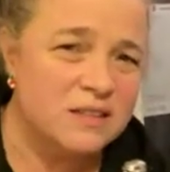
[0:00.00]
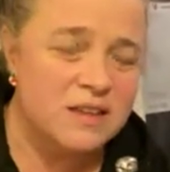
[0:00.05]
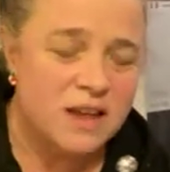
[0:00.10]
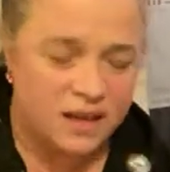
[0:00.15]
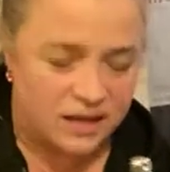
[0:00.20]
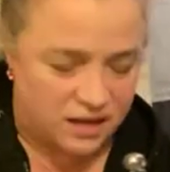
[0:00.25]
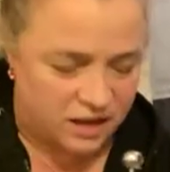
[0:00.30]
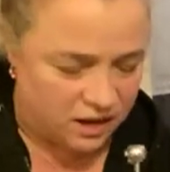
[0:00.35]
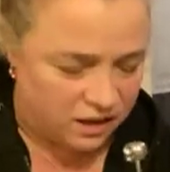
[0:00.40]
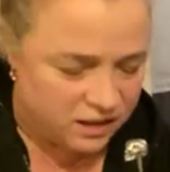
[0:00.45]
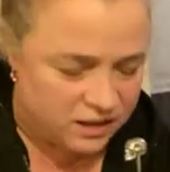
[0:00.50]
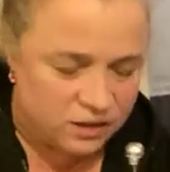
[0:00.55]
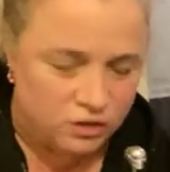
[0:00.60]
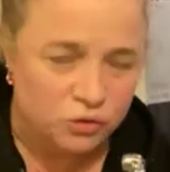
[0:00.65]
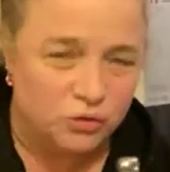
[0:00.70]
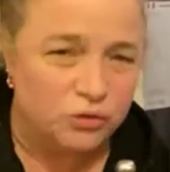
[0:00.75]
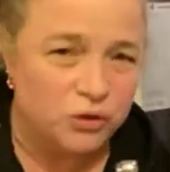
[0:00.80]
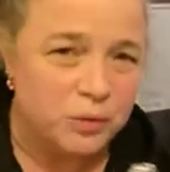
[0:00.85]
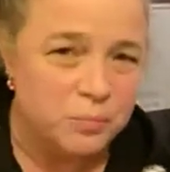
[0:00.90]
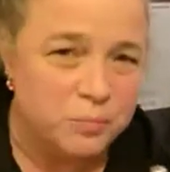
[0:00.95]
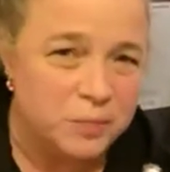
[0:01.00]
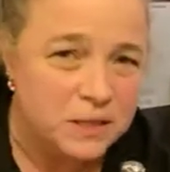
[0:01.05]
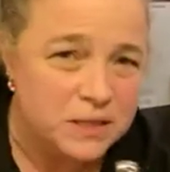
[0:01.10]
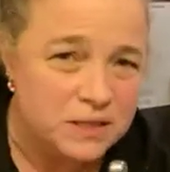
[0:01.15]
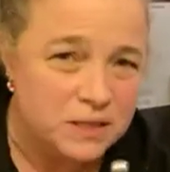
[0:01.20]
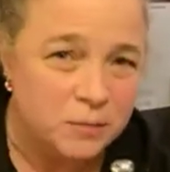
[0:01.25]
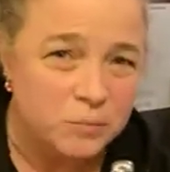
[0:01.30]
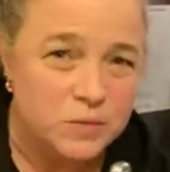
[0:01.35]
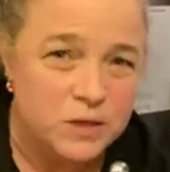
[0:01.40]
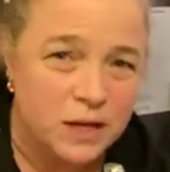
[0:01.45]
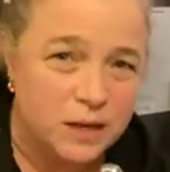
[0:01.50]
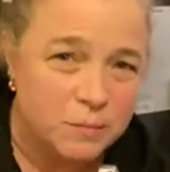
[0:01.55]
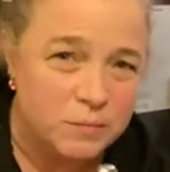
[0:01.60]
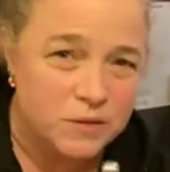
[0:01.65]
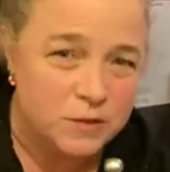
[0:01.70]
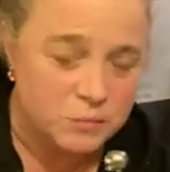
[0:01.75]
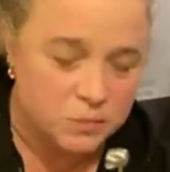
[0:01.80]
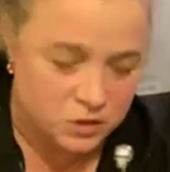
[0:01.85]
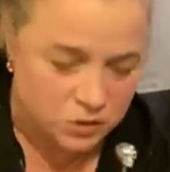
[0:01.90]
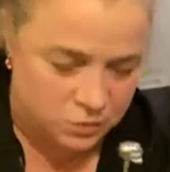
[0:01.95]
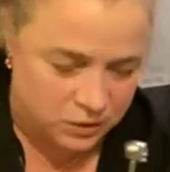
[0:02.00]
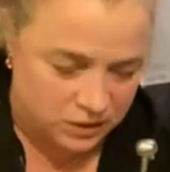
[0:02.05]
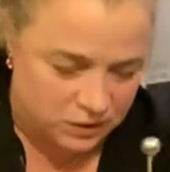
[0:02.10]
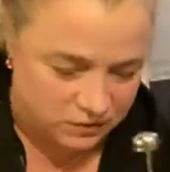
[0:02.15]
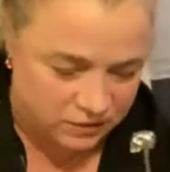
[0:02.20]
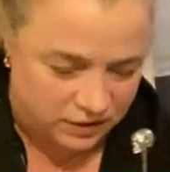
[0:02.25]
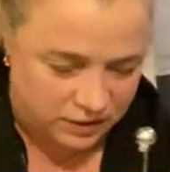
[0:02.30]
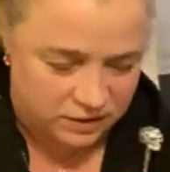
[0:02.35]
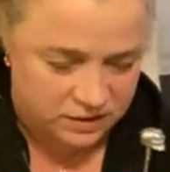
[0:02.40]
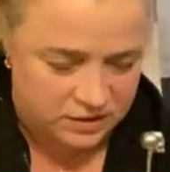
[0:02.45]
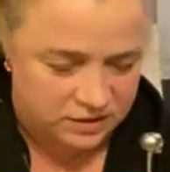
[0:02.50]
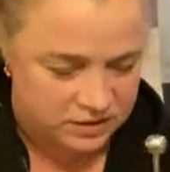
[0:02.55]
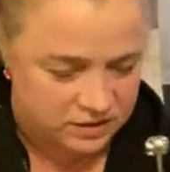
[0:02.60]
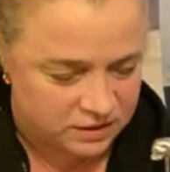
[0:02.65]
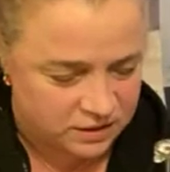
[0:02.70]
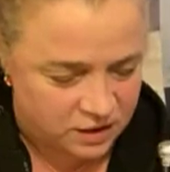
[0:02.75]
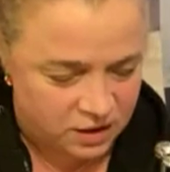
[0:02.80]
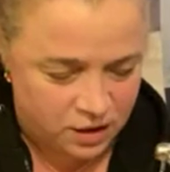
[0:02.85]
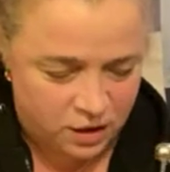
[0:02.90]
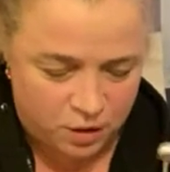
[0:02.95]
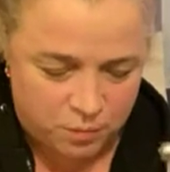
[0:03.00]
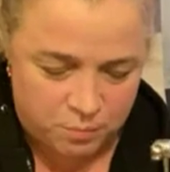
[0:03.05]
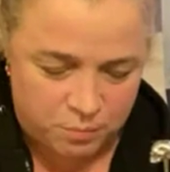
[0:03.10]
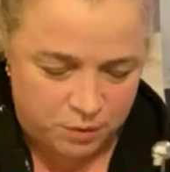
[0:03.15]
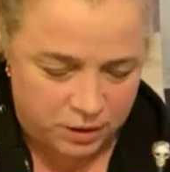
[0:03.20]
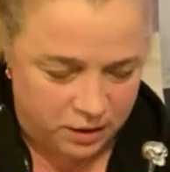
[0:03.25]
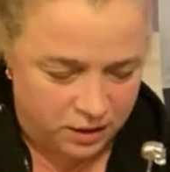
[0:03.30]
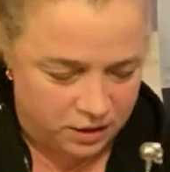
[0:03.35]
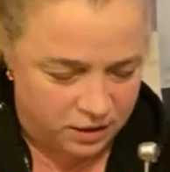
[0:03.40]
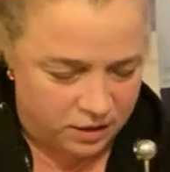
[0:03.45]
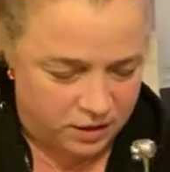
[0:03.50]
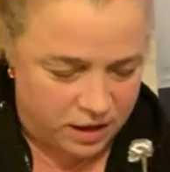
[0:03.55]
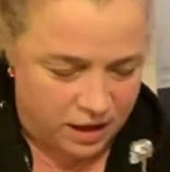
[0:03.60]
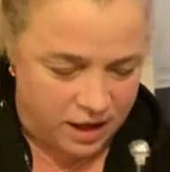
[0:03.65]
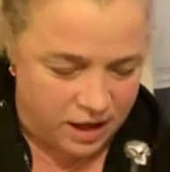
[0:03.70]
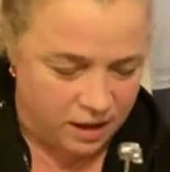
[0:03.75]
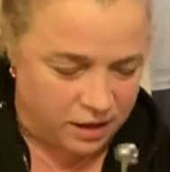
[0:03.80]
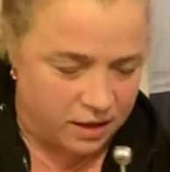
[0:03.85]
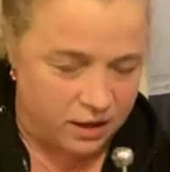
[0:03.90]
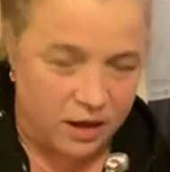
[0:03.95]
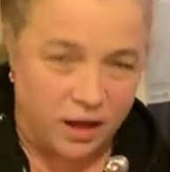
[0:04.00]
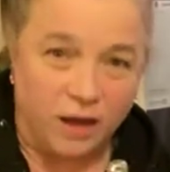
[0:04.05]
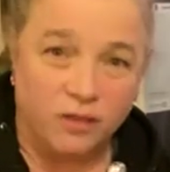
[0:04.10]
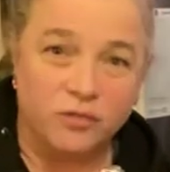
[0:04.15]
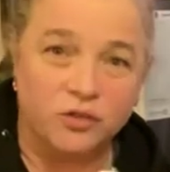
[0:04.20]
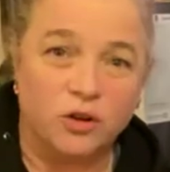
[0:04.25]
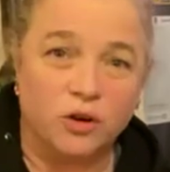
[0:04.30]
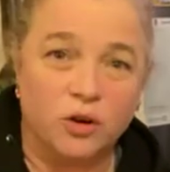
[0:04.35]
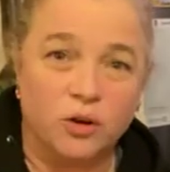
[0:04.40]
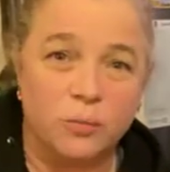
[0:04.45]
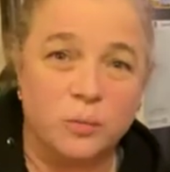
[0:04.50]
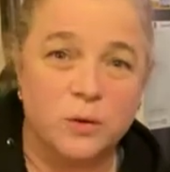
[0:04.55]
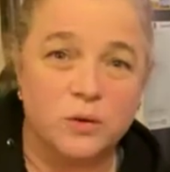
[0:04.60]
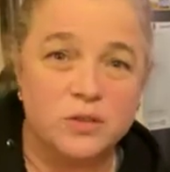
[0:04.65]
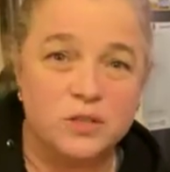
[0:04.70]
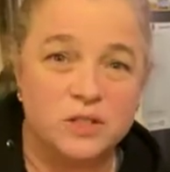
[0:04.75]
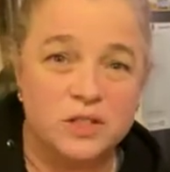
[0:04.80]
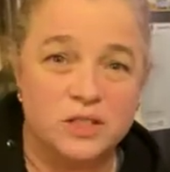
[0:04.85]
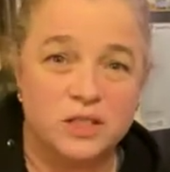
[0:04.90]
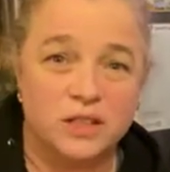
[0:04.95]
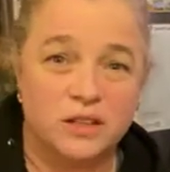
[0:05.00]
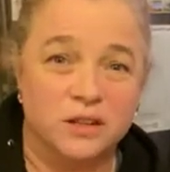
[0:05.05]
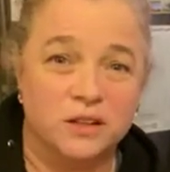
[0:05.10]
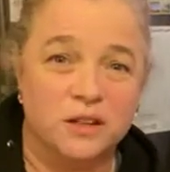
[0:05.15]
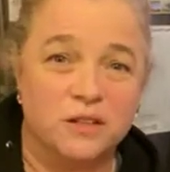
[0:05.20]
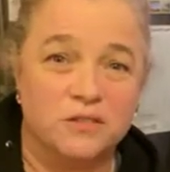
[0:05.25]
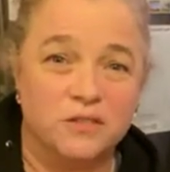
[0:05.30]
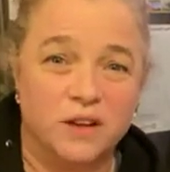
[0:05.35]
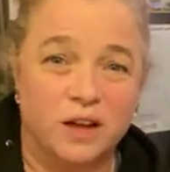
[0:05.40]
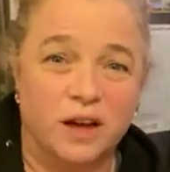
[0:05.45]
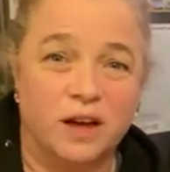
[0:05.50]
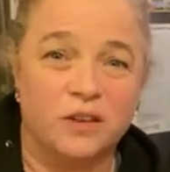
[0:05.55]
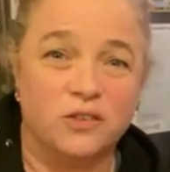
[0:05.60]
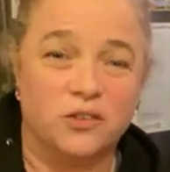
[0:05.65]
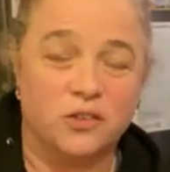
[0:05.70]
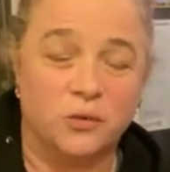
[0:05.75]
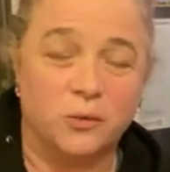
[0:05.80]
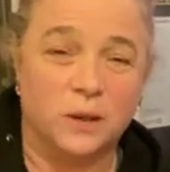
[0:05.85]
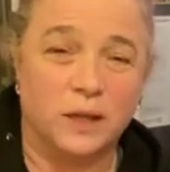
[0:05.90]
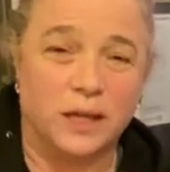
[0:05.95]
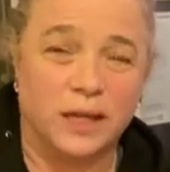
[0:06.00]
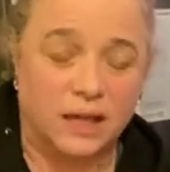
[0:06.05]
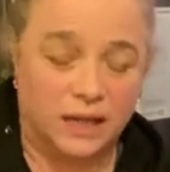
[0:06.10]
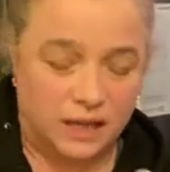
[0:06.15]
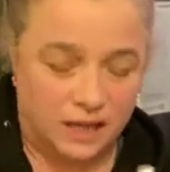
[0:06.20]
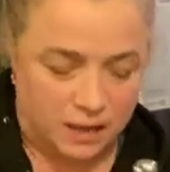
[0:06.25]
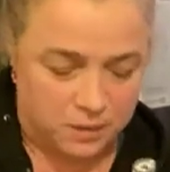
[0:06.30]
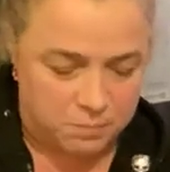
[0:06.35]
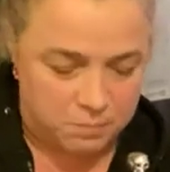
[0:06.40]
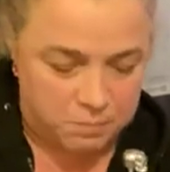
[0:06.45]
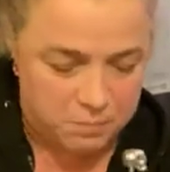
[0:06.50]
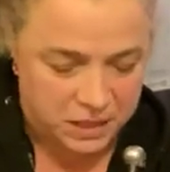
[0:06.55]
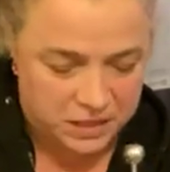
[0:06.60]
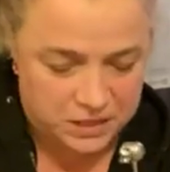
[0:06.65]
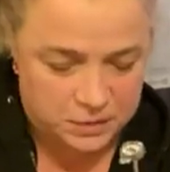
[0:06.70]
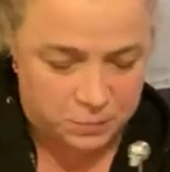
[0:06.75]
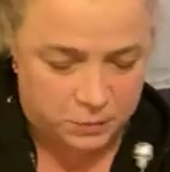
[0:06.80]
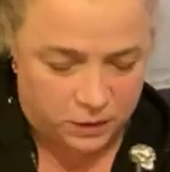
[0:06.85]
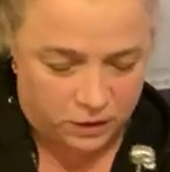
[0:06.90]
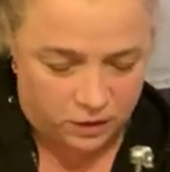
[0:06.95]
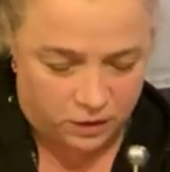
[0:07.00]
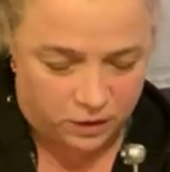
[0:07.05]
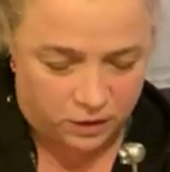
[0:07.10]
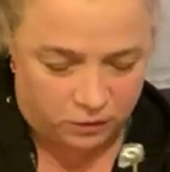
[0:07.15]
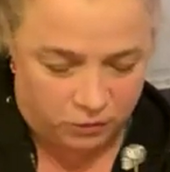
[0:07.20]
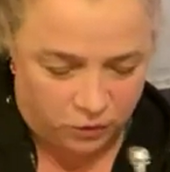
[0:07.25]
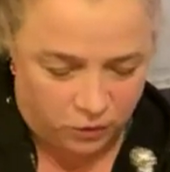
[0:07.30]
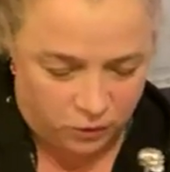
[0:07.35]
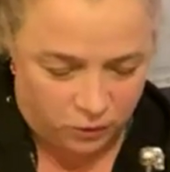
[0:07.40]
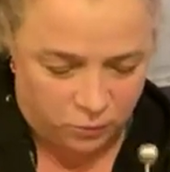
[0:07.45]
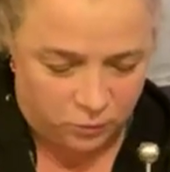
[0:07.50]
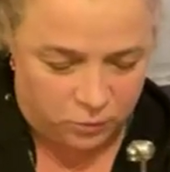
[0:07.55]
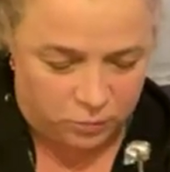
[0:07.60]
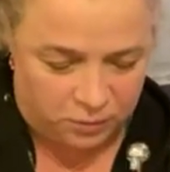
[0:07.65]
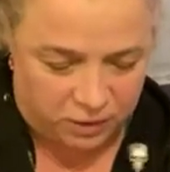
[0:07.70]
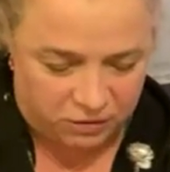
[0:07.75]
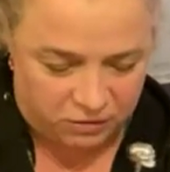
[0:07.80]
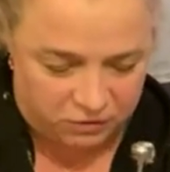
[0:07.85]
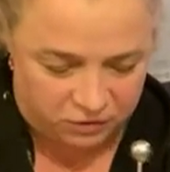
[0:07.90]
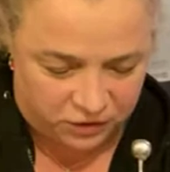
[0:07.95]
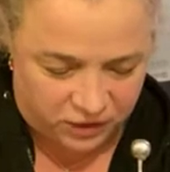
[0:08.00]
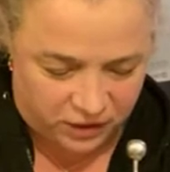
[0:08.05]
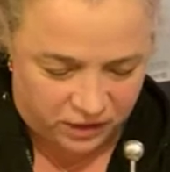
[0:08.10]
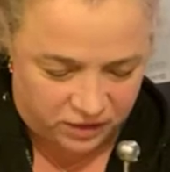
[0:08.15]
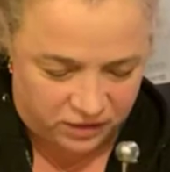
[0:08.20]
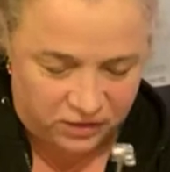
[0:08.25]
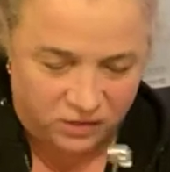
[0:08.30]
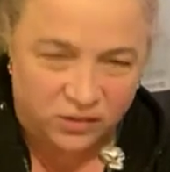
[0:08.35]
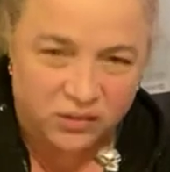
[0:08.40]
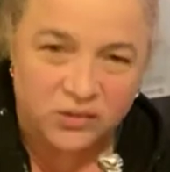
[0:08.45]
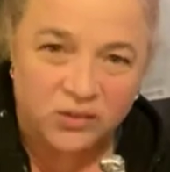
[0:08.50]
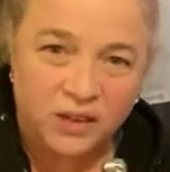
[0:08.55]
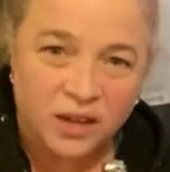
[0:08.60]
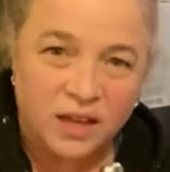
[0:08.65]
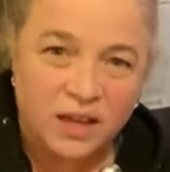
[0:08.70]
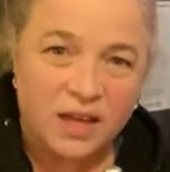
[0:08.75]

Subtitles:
I get a little grumpy sometimes in between events, but after almost a year of not doing any, I miss being on the road with my friends.